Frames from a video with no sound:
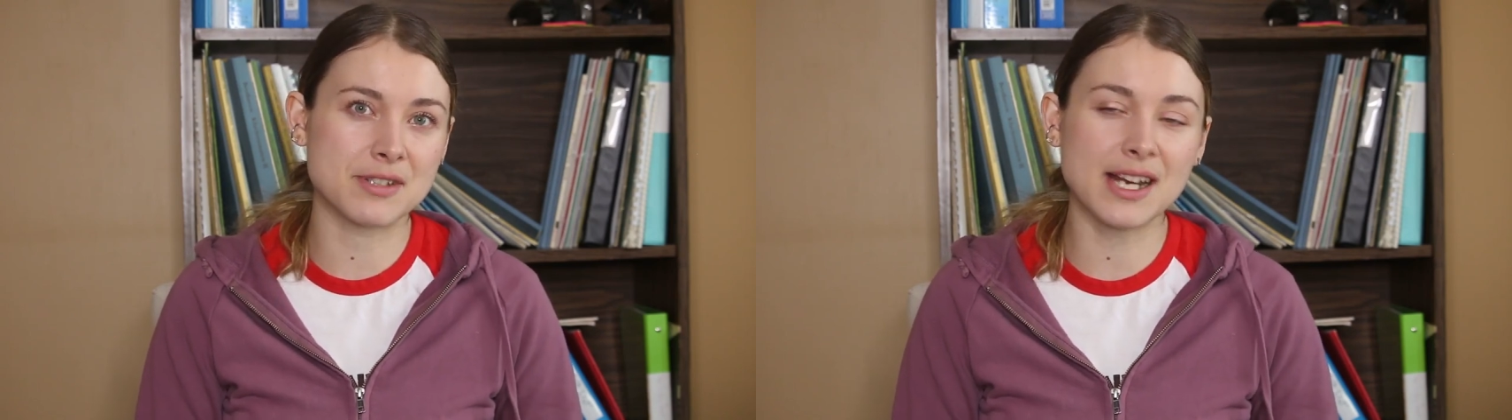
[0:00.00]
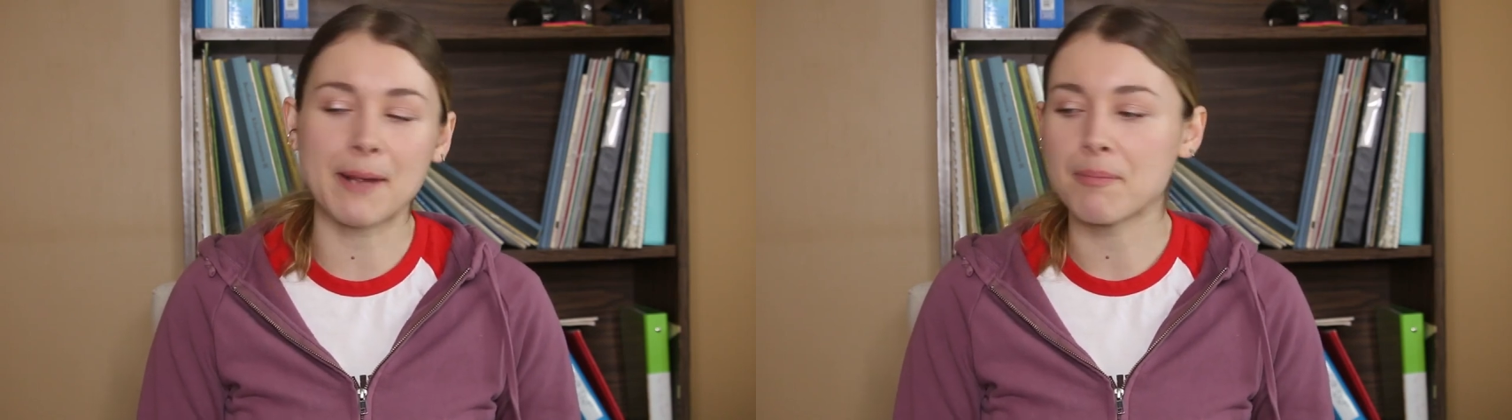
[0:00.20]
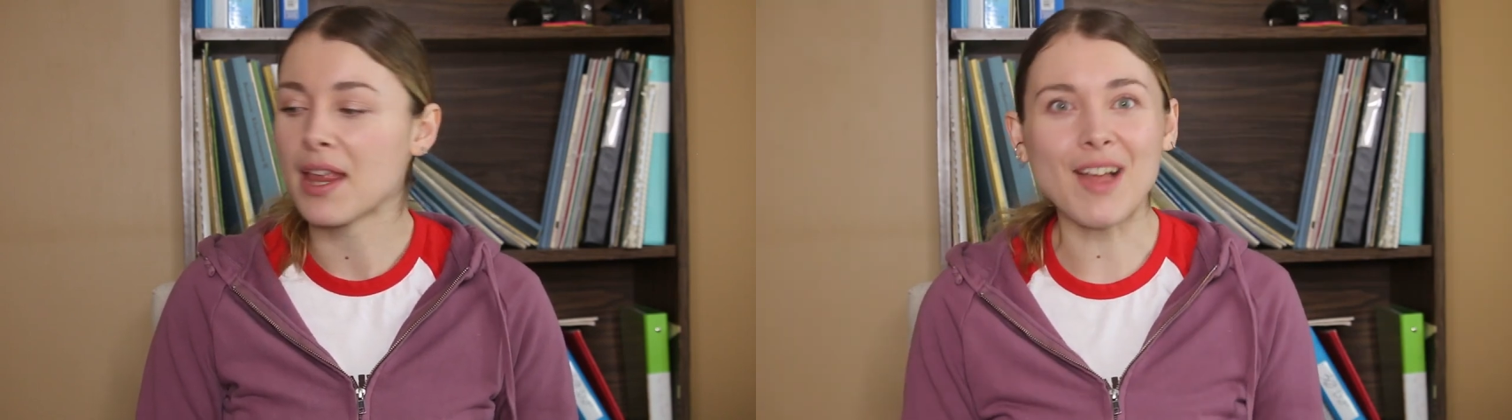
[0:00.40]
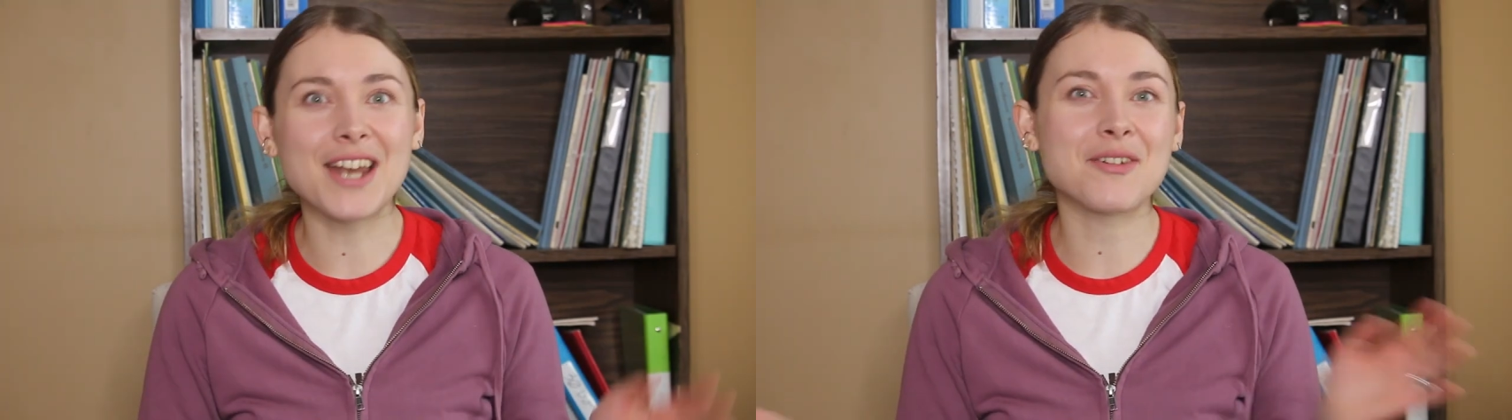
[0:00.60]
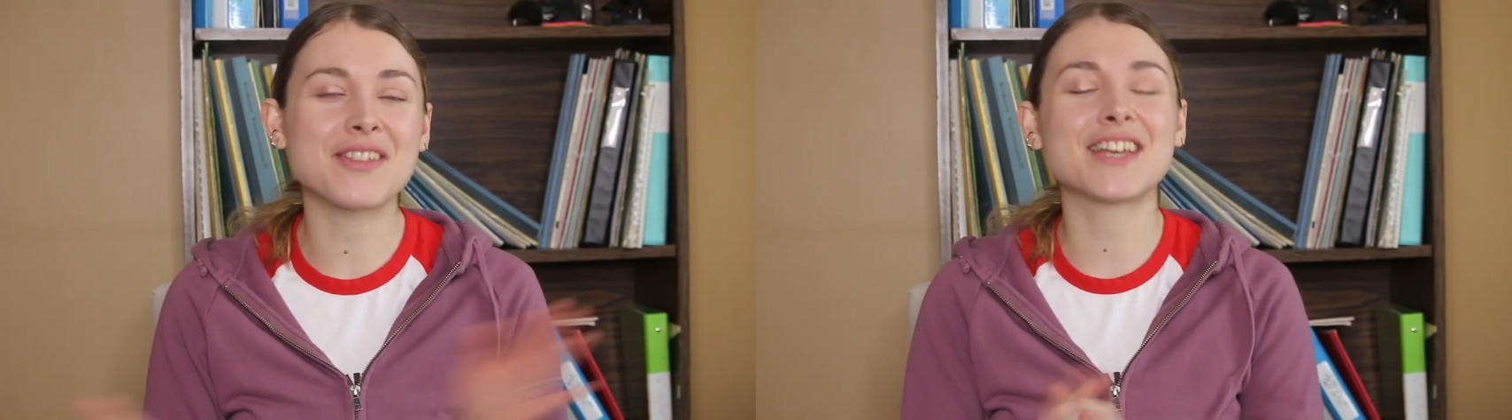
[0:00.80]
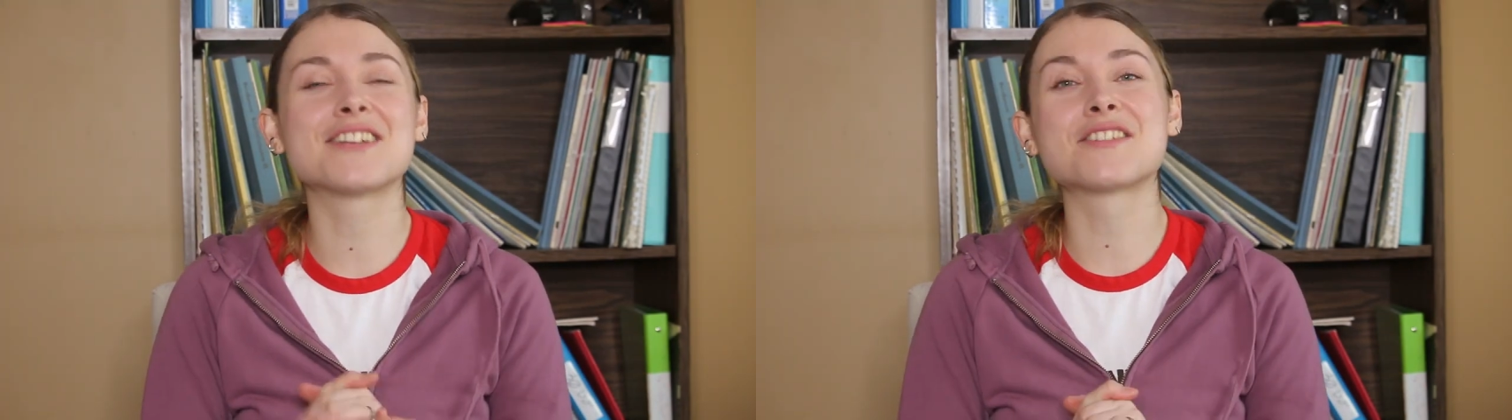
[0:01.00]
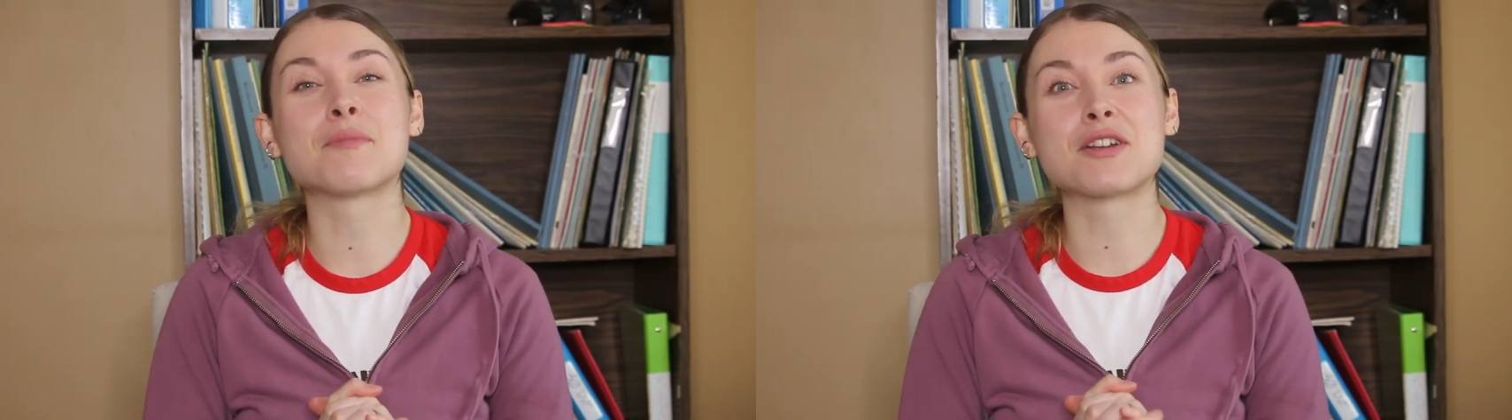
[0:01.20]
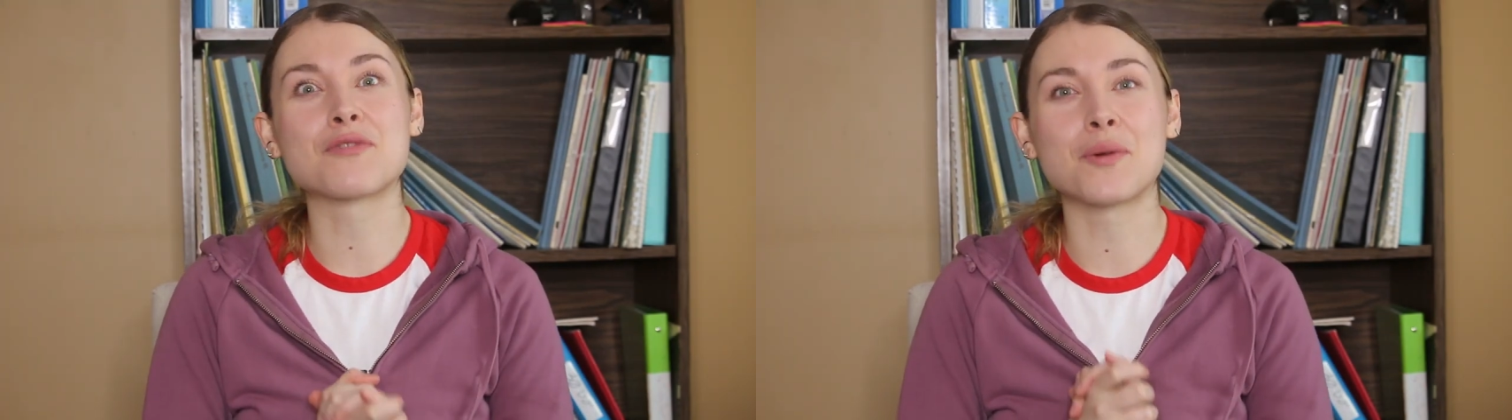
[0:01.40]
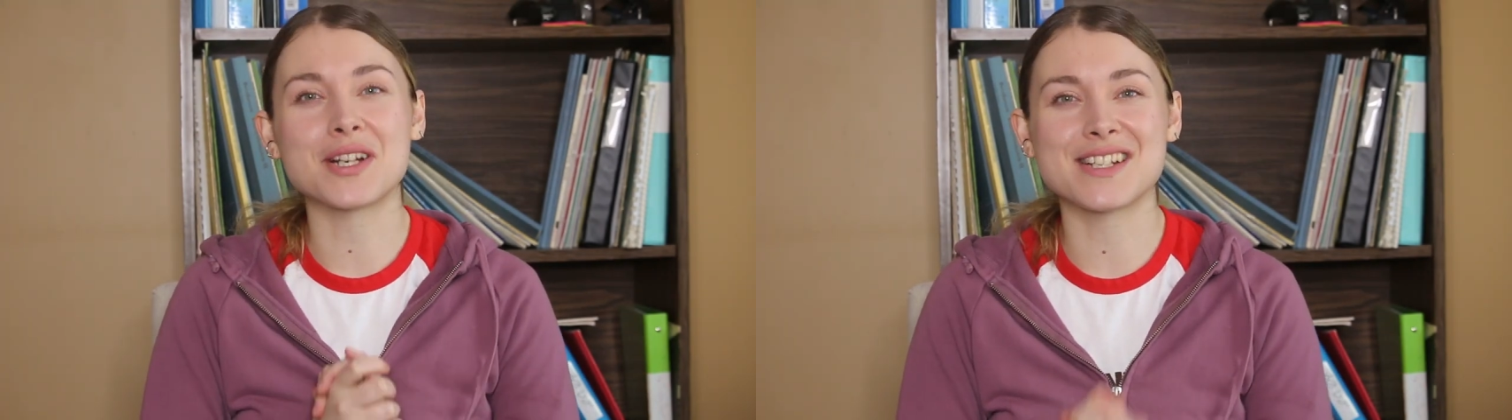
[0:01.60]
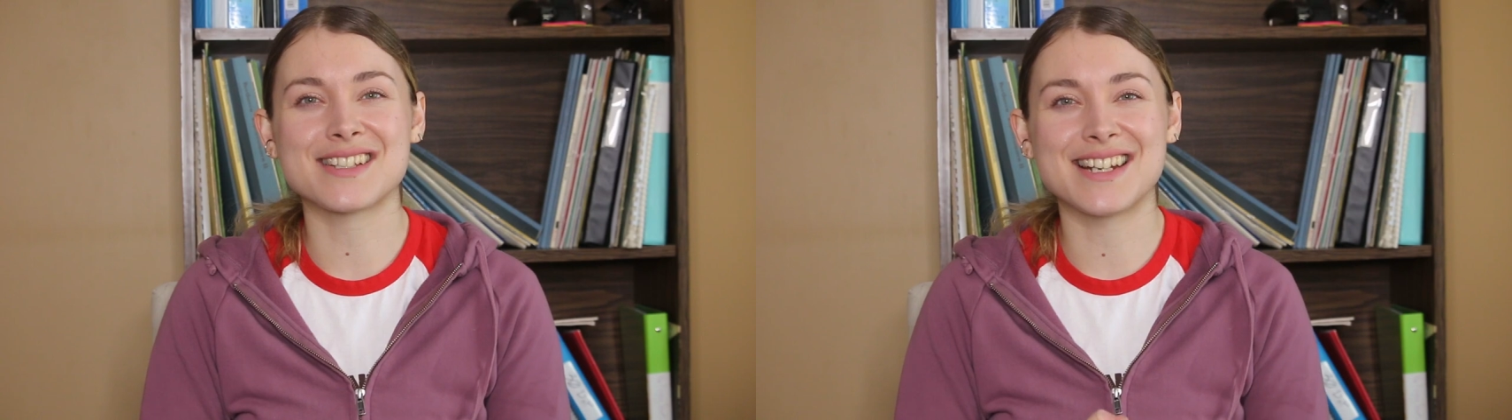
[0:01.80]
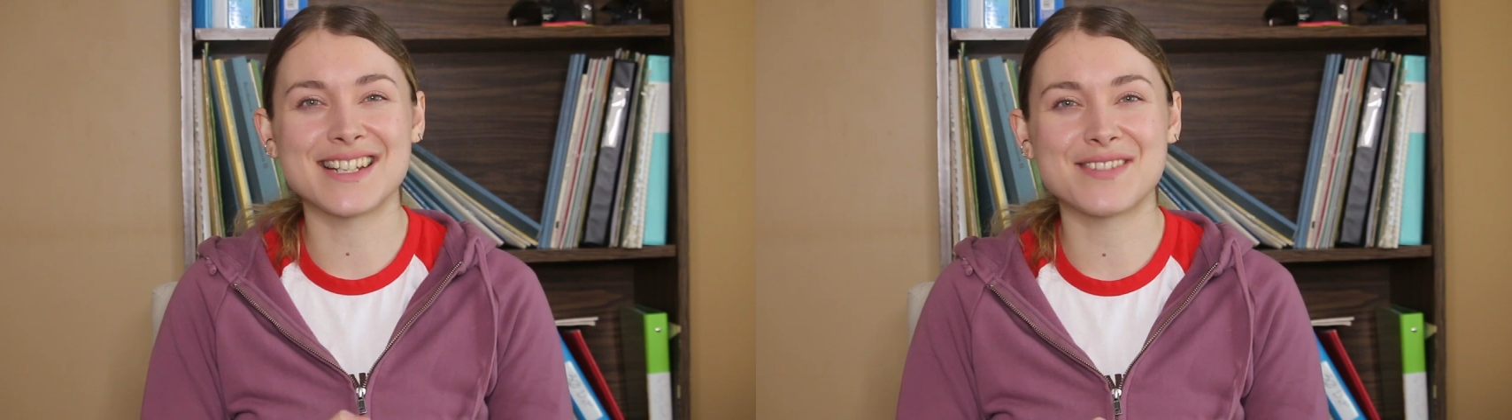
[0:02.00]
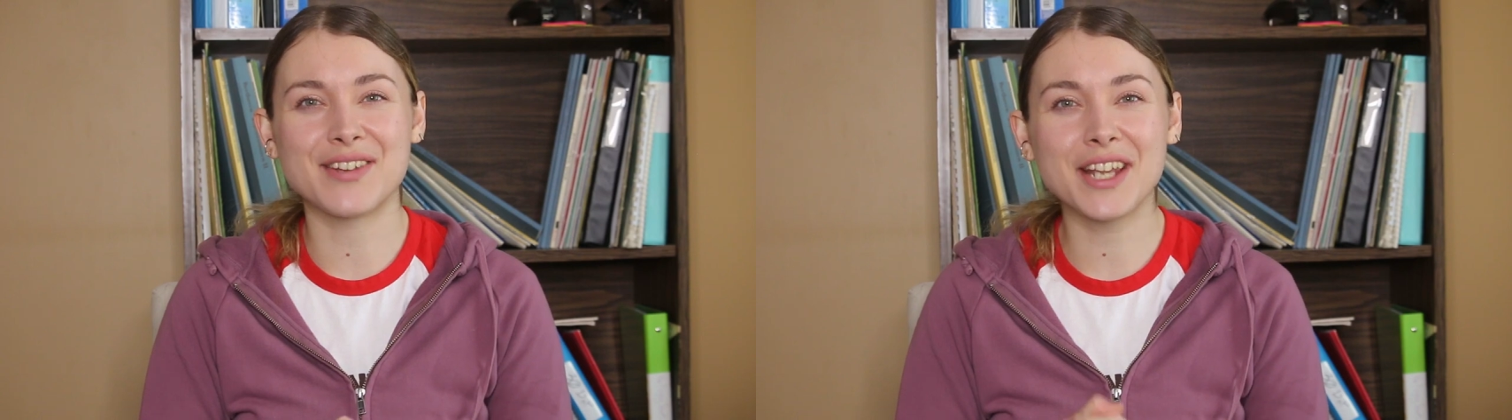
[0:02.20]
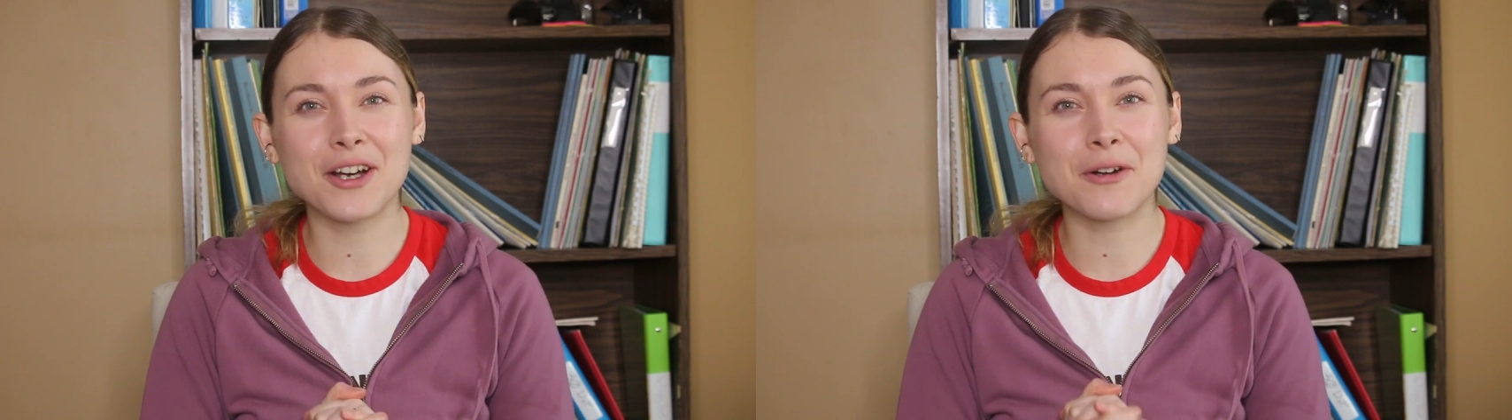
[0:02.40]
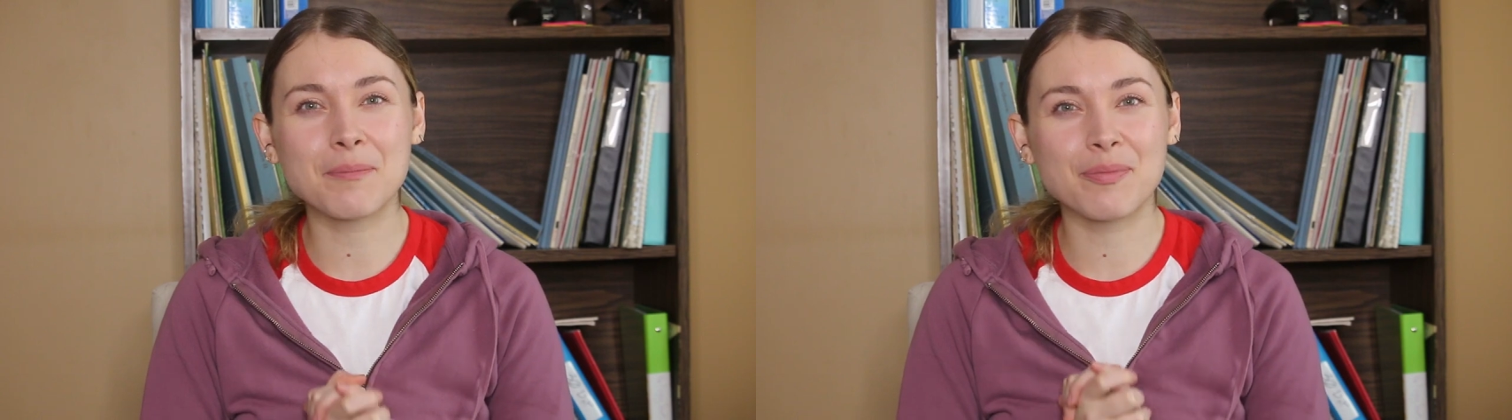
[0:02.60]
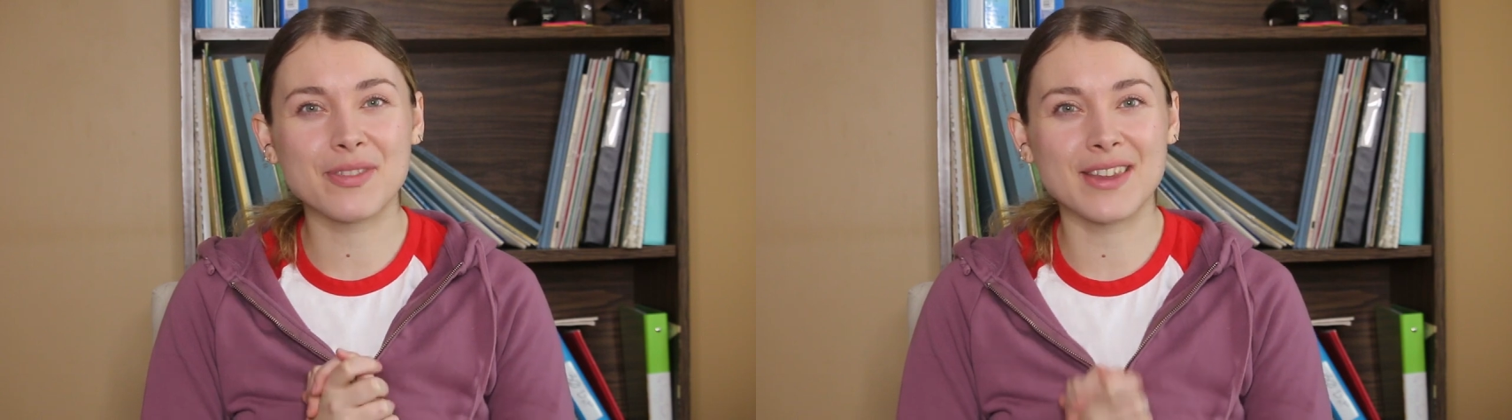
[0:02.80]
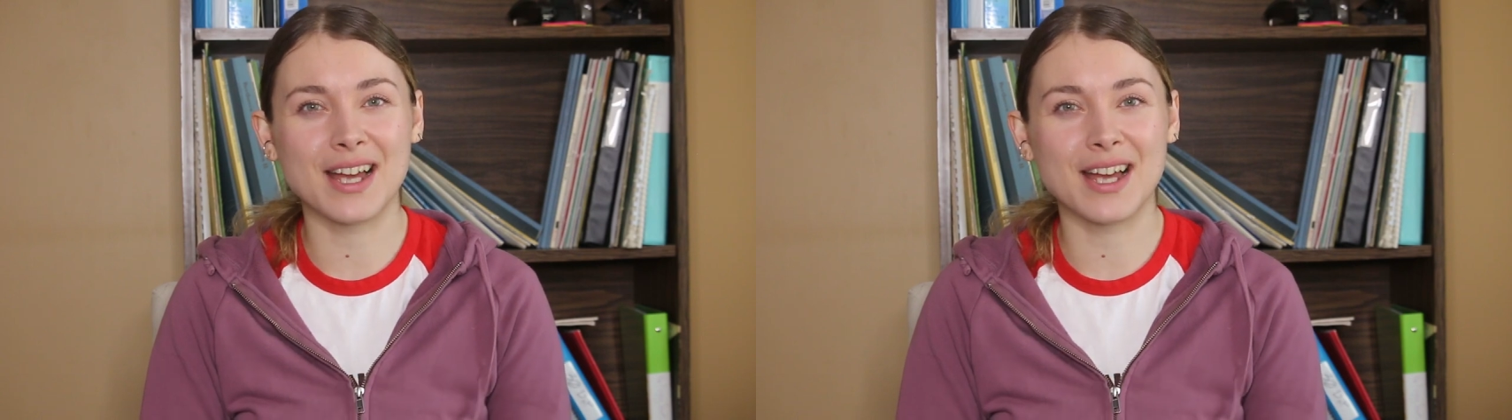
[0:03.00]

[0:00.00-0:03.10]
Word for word: today. Anyway, thank you so much for watching today's video.